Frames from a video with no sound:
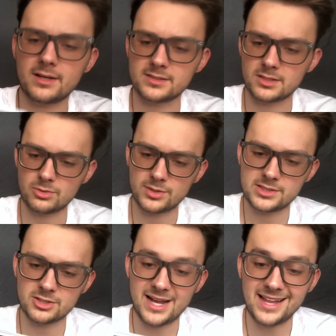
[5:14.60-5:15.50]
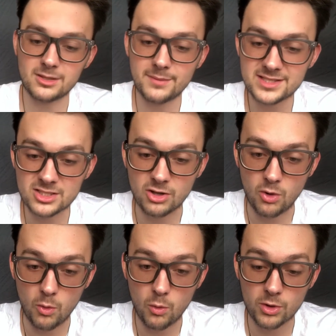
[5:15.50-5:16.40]
that is a creature elemental
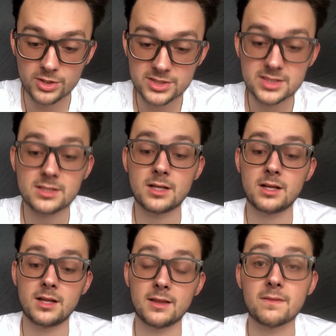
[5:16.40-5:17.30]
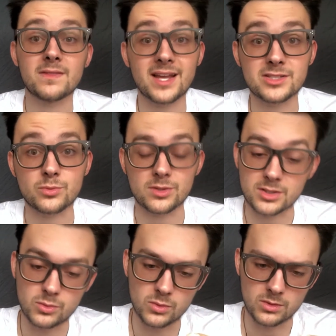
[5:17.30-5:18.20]
horse. That's
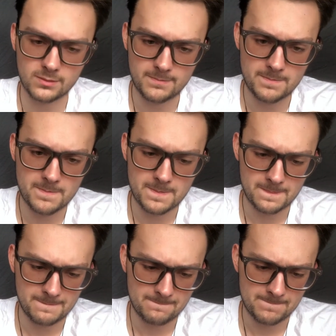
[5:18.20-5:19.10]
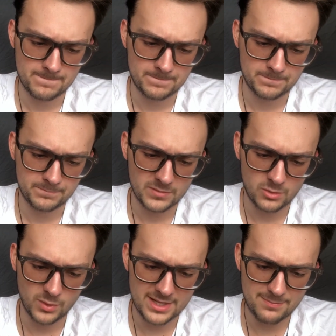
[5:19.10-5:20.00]
really cool.
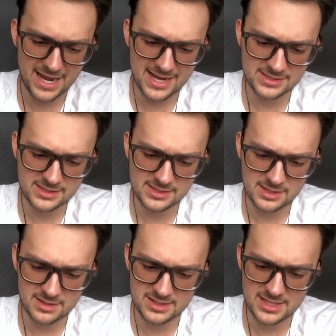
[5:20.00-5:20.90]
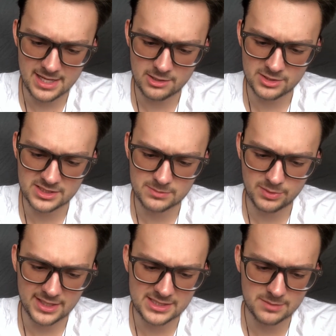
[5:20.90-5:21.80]
When it passes, the dead are
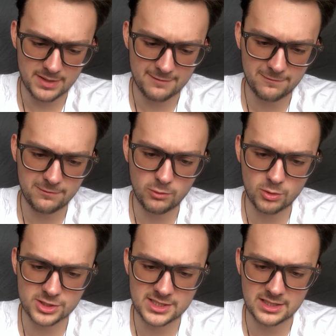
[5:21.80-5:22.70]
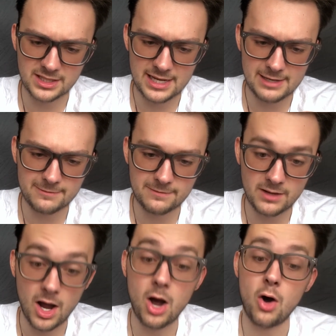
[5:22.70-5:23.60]
displaced by flourishing life.
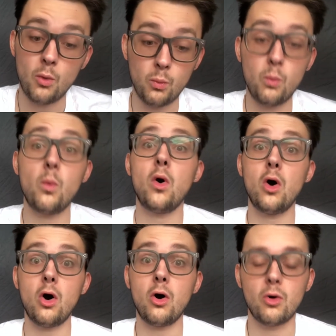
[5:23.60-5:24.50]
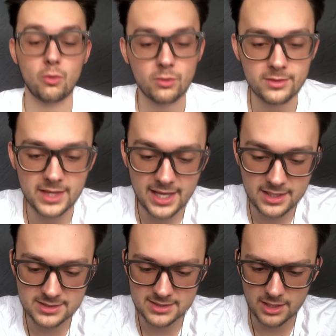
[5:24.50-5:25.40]
Whoa,
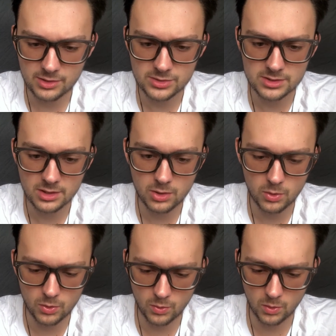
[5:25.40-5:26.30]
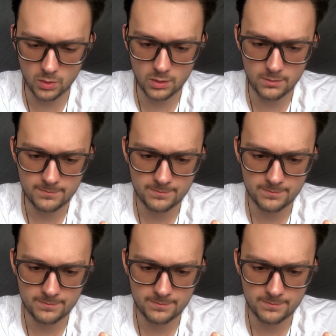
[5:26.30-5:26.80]
that sounds cool.